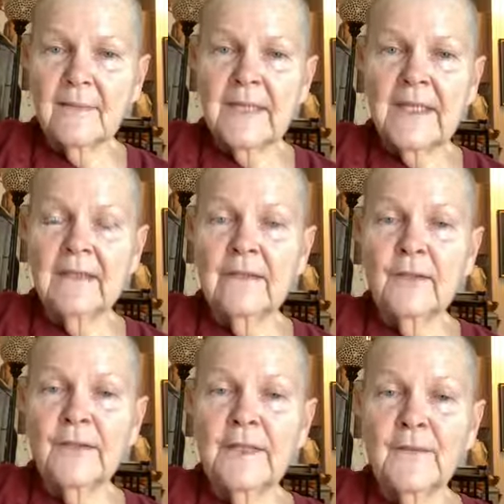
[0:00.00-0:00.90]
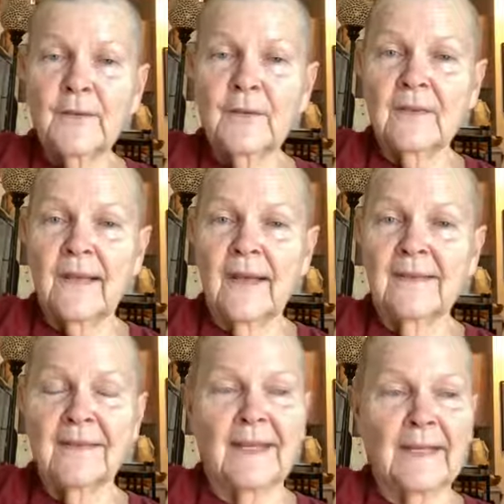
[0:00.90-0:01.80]
We need to look at those
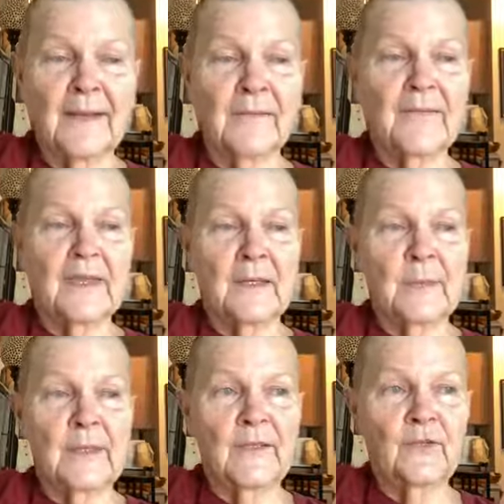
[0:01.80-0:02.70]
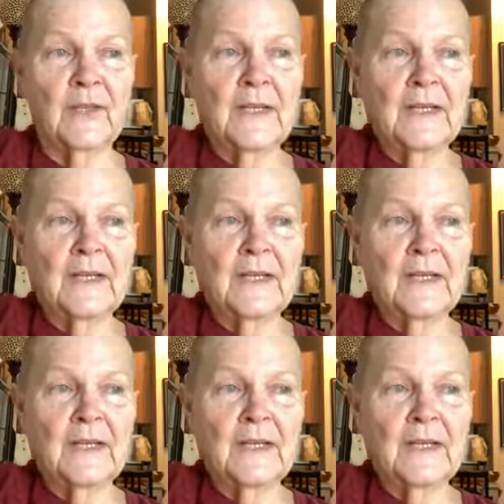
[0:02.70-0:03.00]
knots, and I love the image.